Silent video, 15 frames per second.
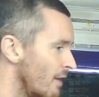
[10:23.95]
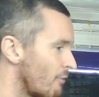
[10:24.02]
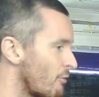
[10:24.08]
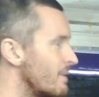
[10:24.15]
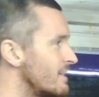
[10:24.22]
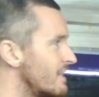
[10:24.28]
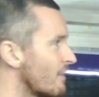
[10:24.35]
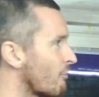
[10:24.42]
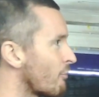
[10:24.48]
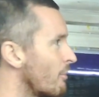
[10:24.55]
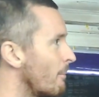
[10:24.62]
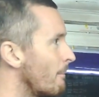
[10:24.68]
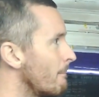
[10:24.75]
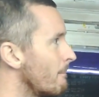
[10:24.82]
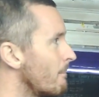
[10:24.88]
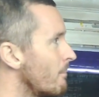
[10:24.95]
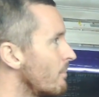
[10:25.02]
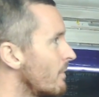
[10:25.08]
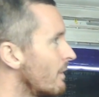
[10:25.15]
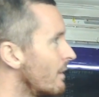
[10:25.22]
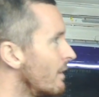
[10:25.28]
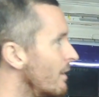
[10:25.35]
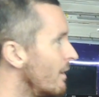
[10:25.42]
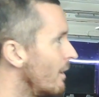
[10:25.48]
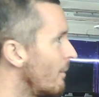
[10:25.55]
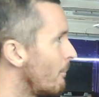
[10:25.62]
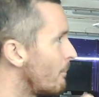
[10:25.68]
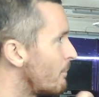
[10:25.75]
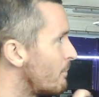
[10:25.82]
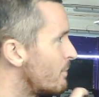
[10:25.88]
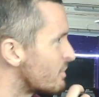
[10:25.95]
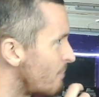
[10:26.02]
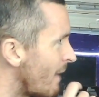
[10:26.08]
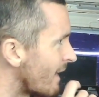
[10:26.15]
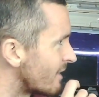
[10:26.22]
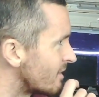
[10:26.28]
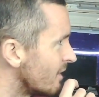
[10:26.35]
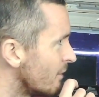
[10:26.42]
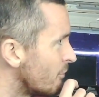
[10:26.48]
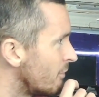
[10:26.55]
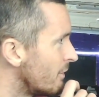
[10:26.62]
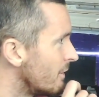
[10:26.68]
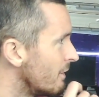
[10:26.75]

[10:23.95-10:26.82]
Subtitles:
from a different perspective.